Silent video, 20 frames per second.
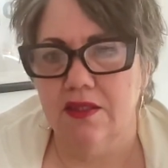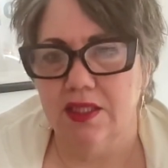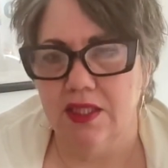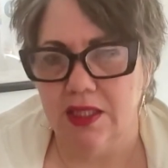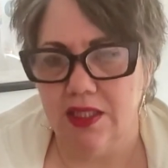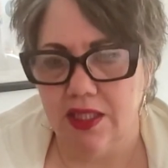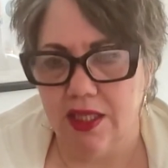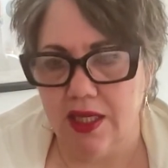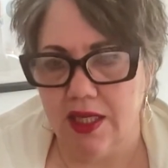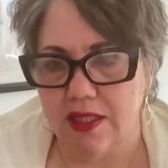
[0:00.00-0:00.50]

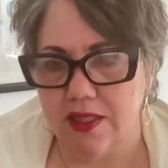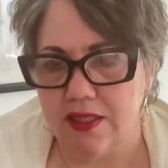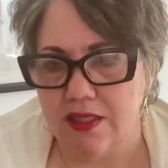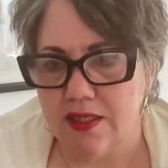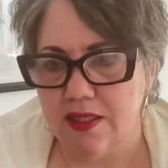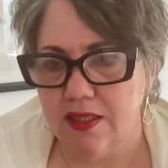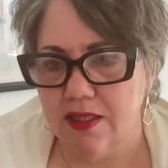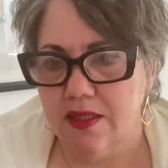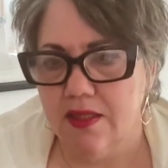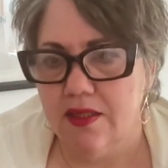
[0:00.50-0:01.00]

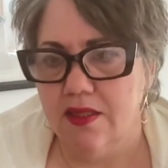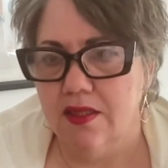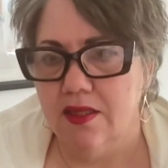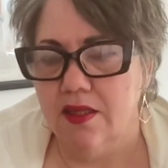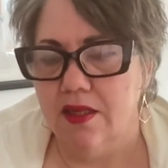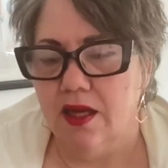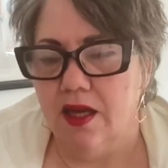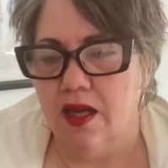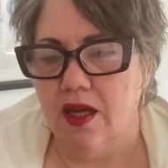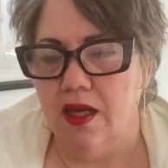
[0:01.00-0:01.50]
Yes.
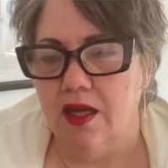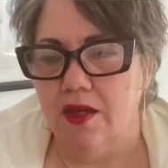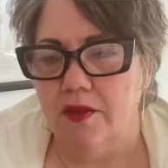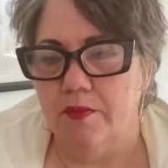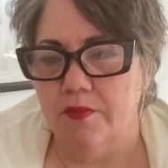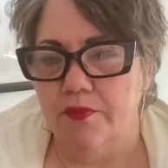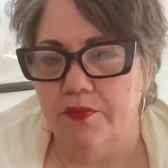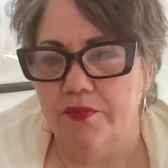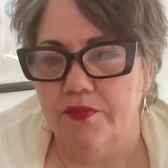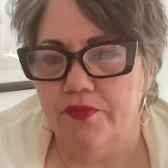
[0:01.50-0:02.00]

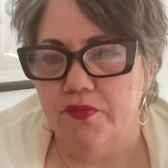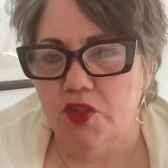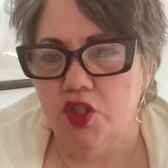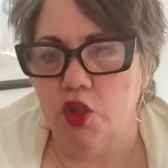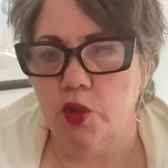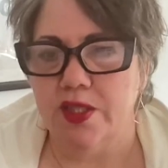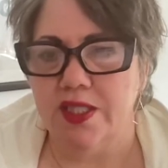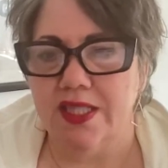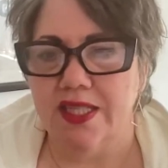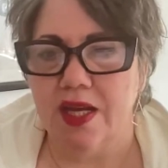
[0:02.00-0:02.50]

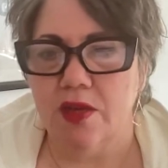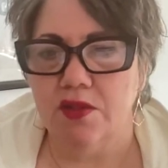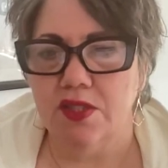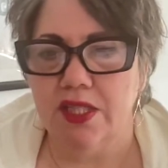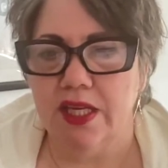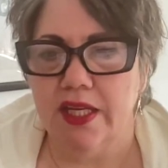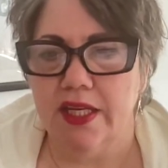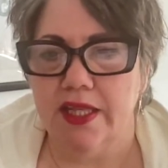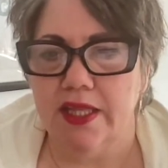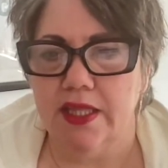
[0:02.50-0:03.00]
So it sounds
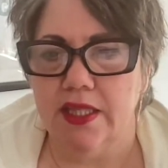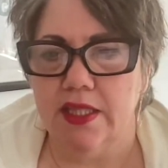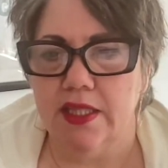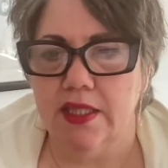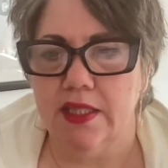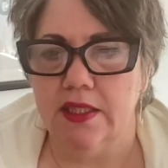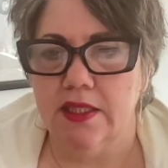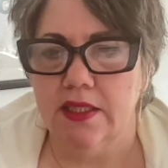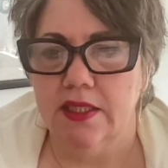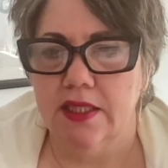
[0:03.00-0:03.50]
like
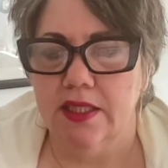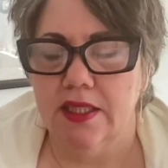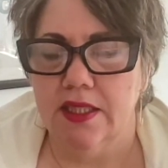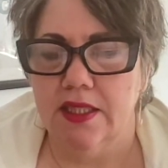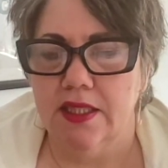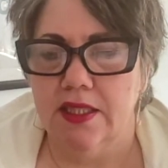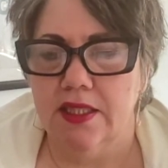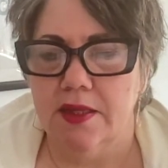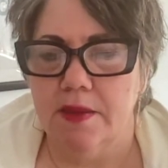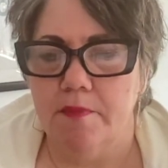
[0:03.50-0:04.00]
the
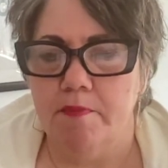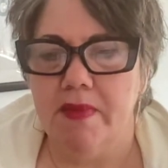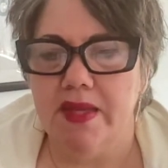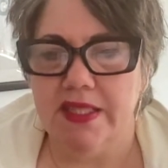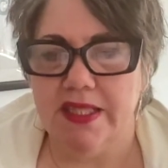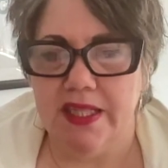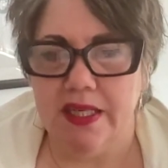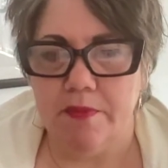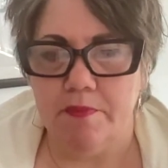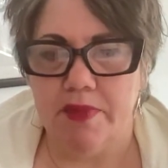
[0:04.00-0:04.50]

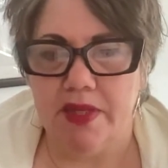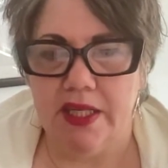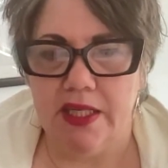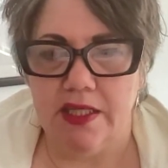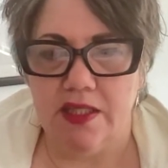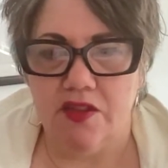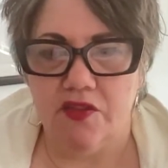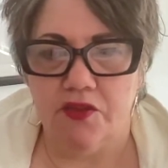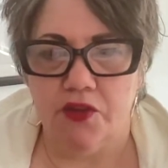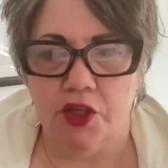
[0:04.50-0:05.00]
missing
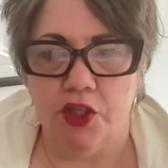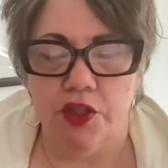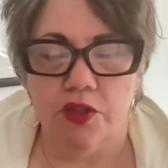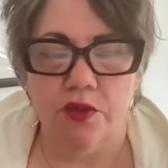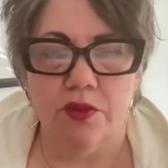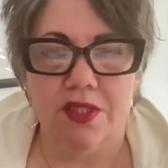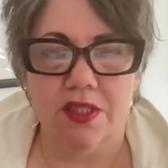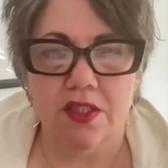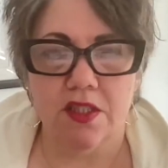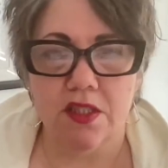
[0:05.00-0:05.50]
piece for
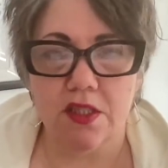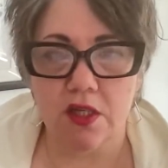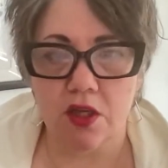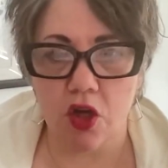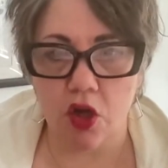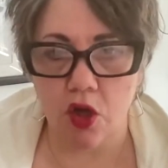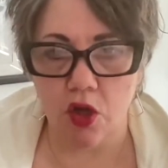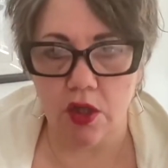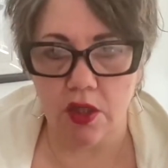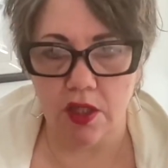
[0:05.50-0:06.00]
you is
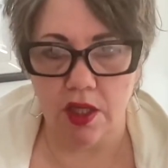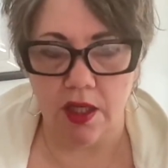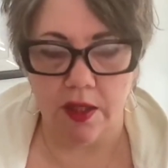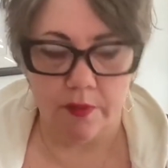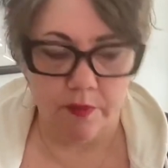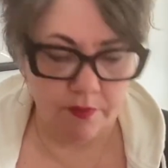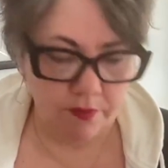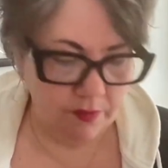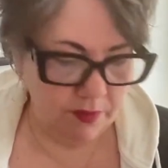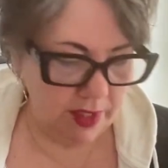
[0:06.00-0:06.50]

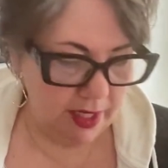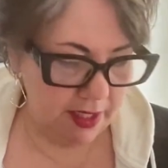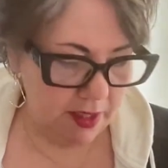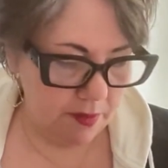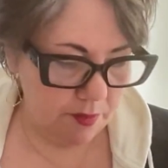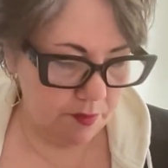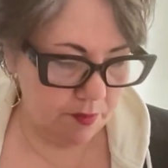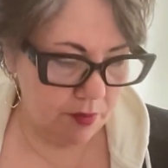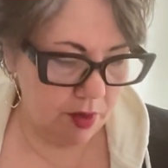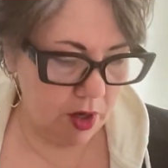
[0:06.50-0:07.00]

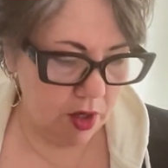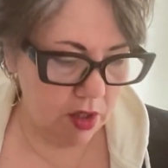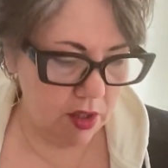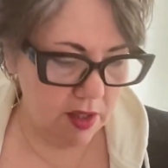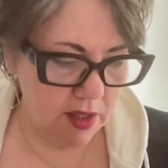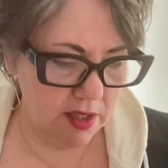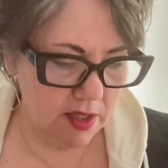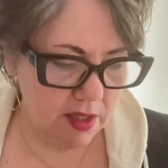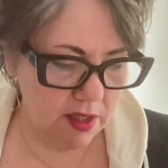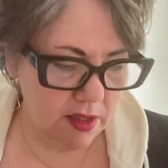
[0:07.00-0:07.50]
like part
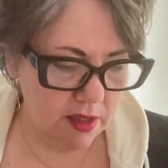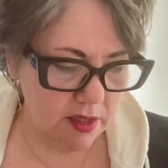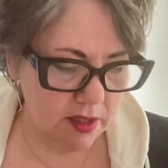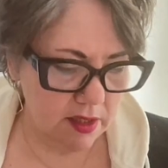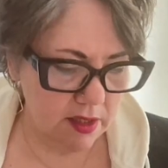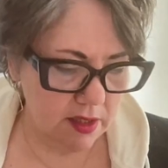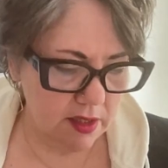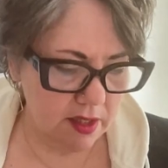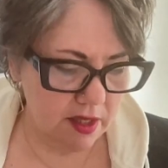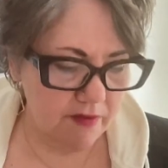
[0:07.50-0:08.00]
of the
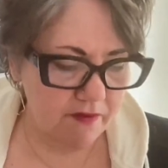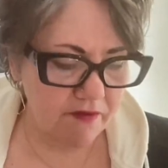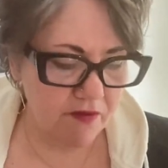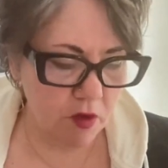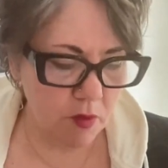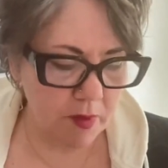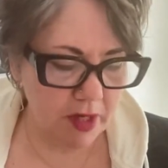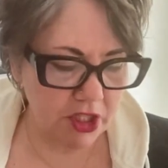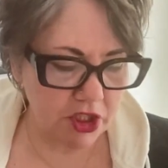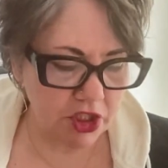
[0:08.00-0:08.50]

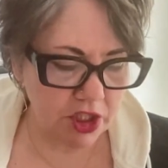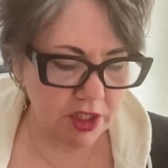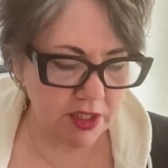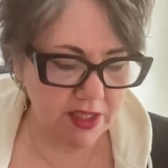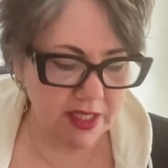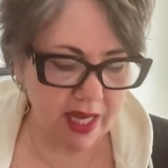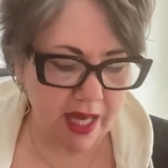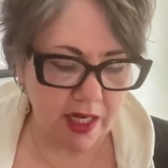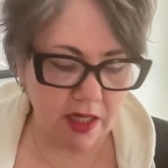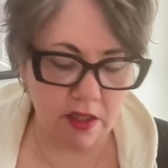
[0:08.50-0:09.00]
information,
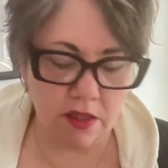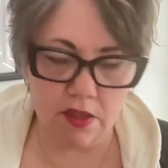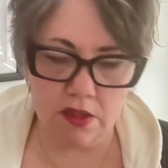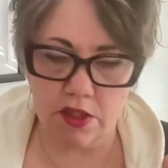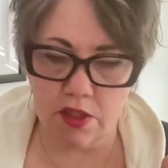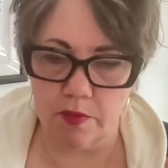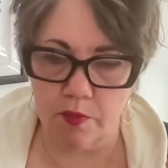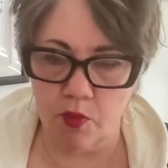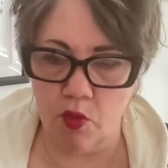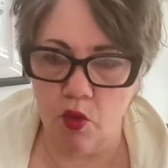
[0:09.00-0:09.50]
data, or
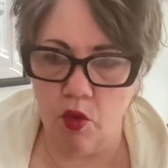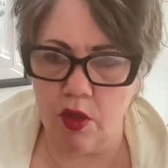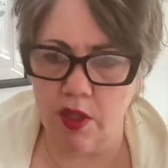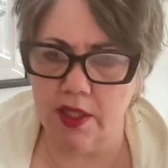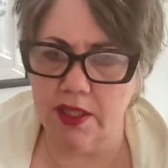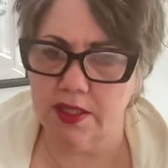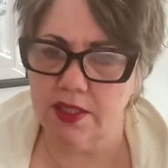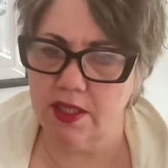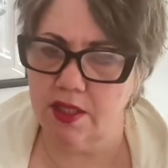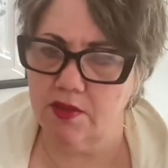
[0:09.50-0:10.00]
support.
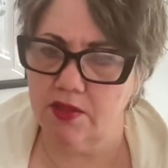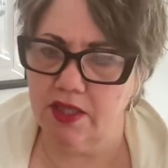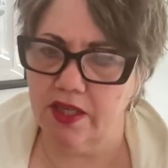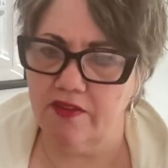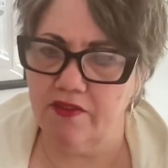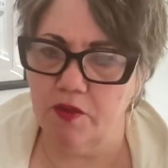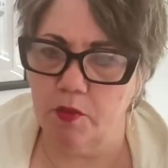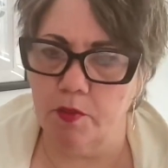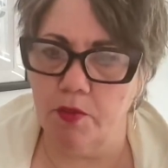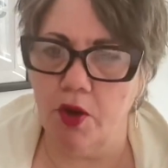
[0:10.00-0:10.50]
It sounds
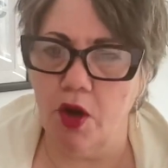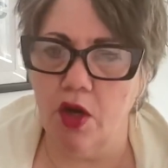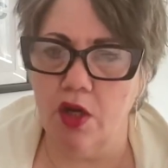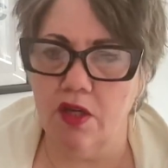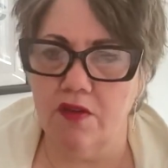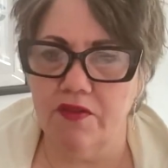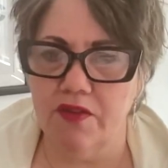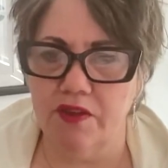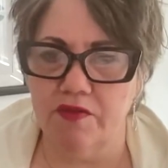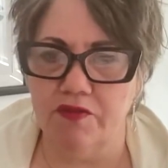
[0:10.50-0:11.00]
like for
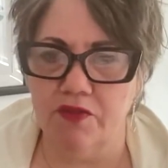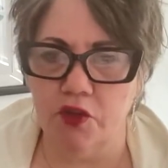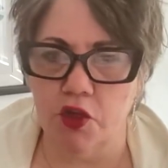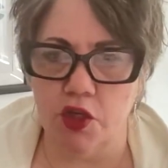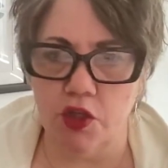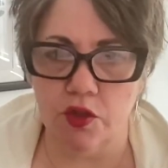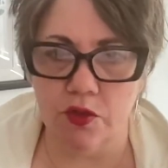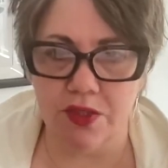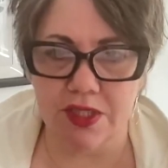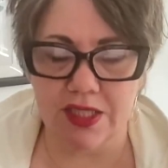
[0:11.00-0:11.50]
part of it for
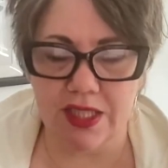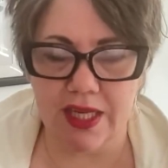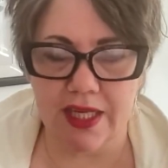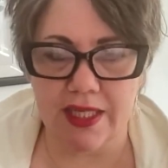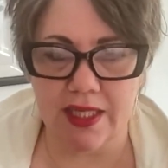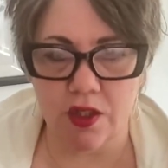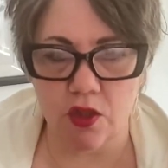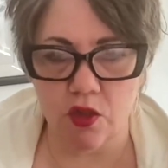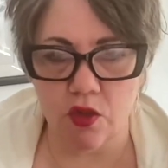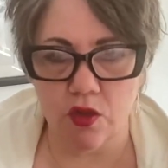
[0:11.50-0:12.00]
you is
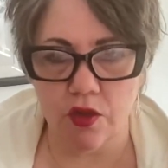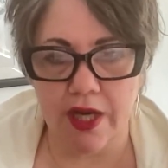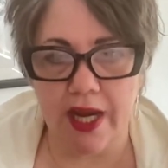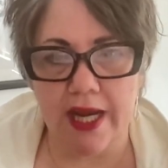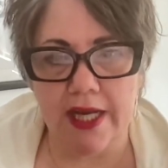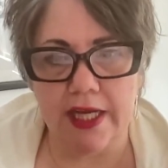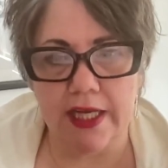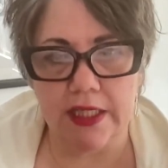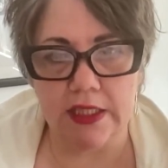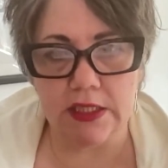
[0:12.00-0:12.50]
like
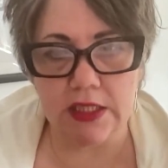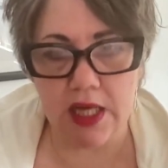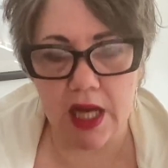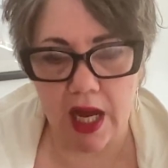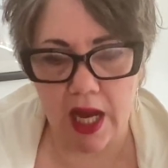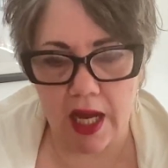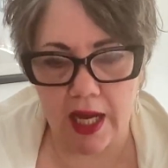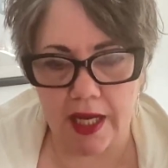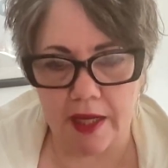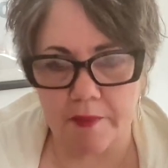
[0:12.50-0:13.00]
creating
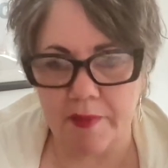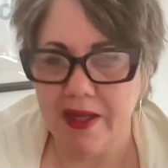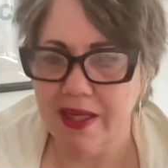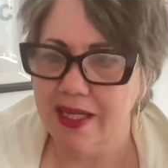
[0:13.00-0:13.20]
time.